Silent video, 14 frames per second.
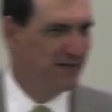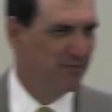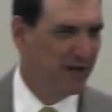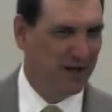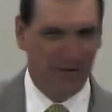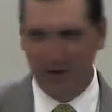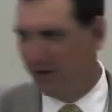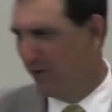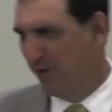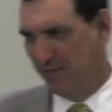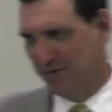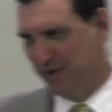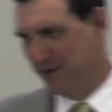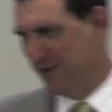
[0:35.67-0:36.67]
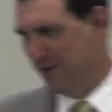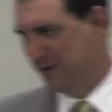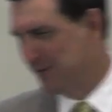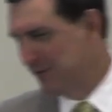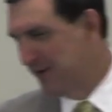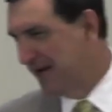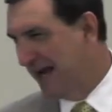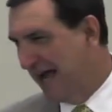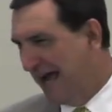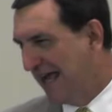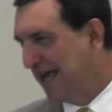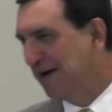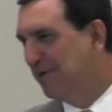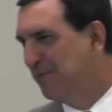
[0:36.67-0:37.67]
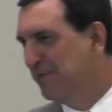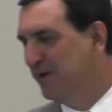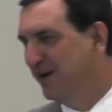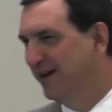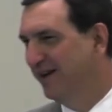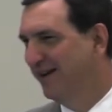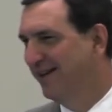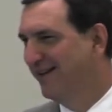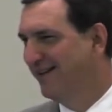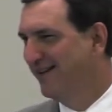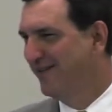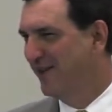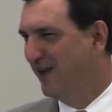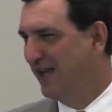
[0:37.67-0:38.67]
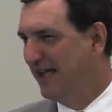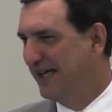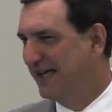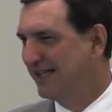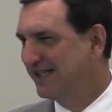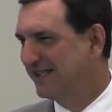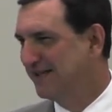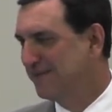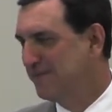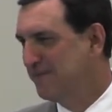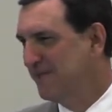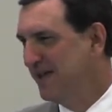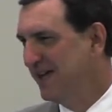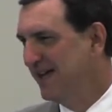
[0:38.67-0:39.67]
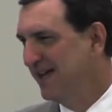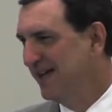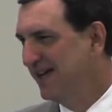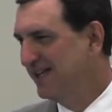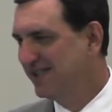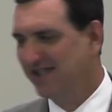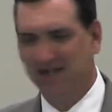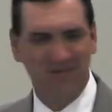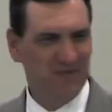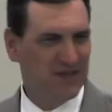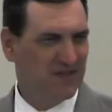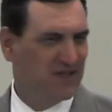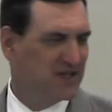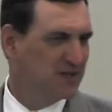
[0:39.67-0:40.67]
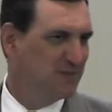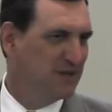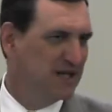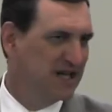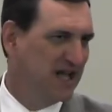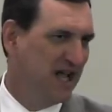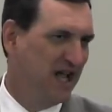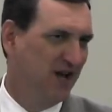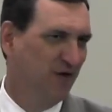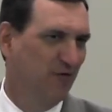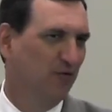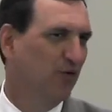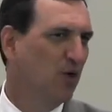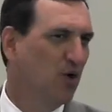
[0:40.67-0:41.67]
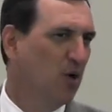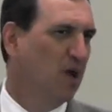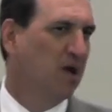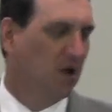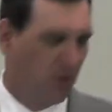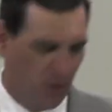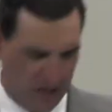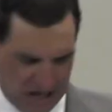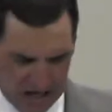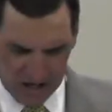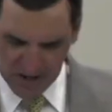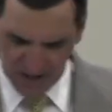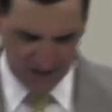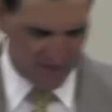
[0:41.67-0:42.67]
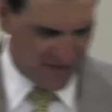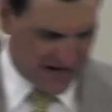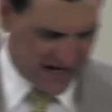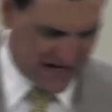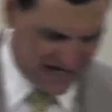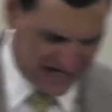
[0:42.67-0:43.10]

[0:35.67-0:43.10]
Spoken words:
better equipped to do this one than I am, but nonetheless, it's something that's been kind of rolling around in my